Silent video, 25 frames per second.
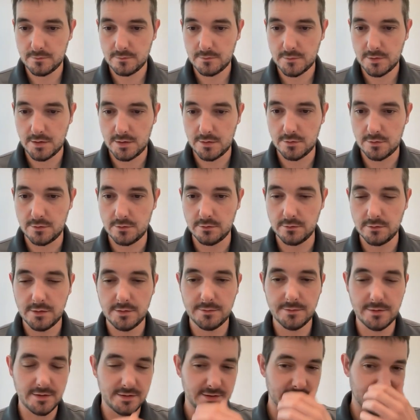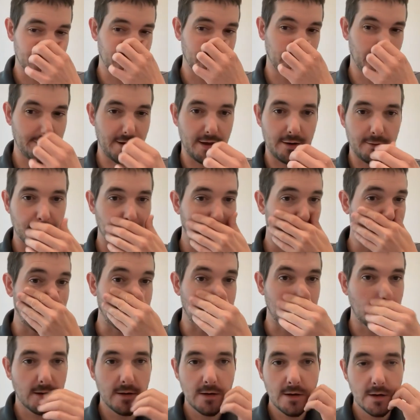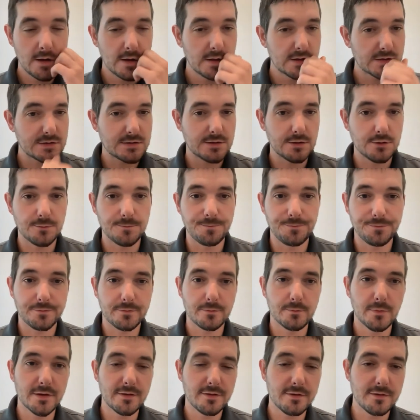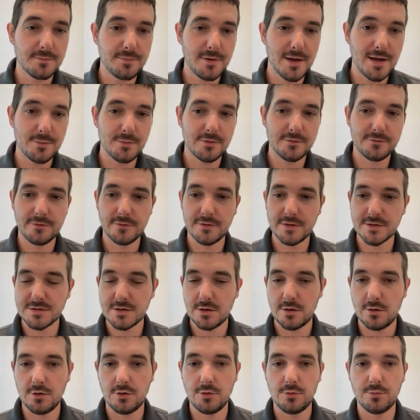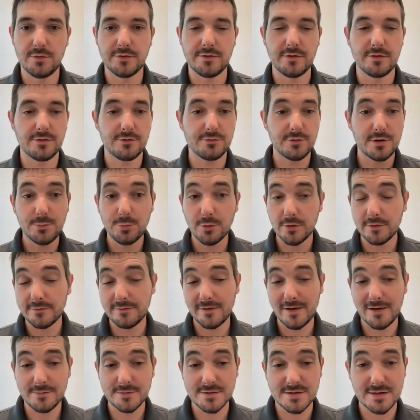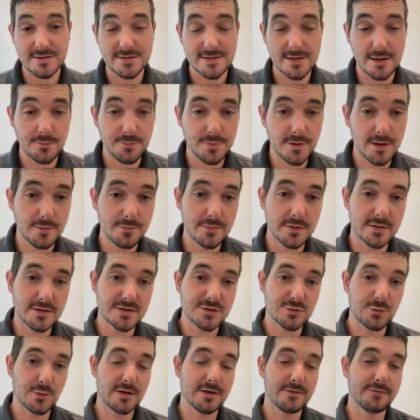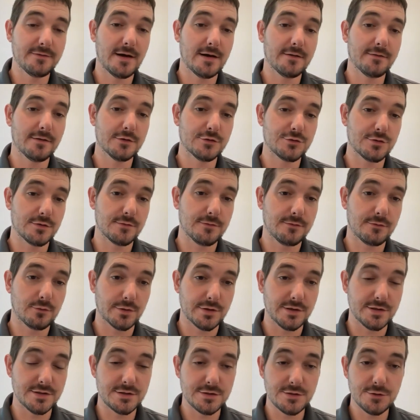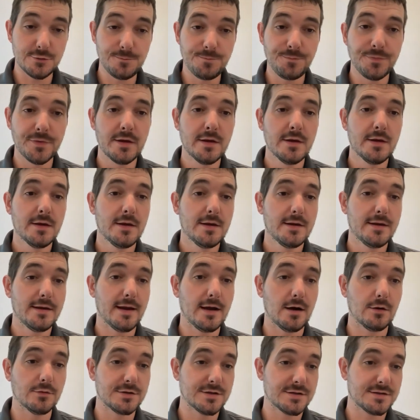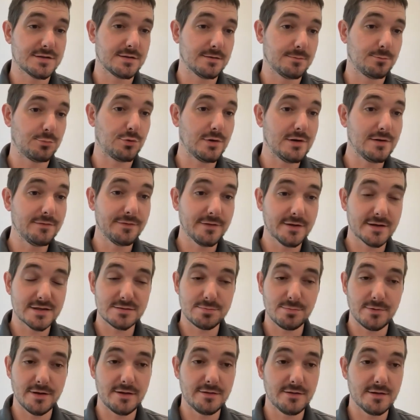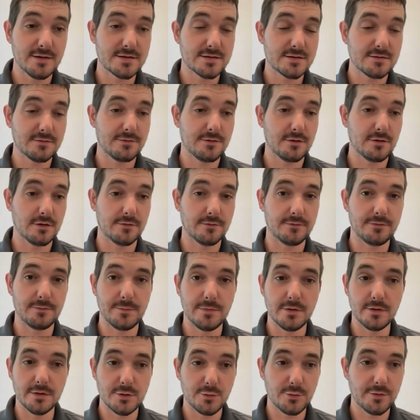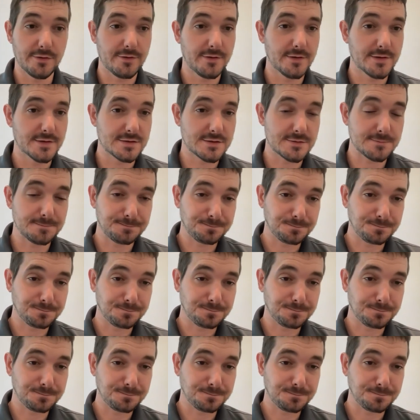Kind of early, but that doesn't really matter. Okay, so monthly payment for this home with a 3.5% down payment is $2,542. Now, just to briefly explain this, if you're unfamiliar with this,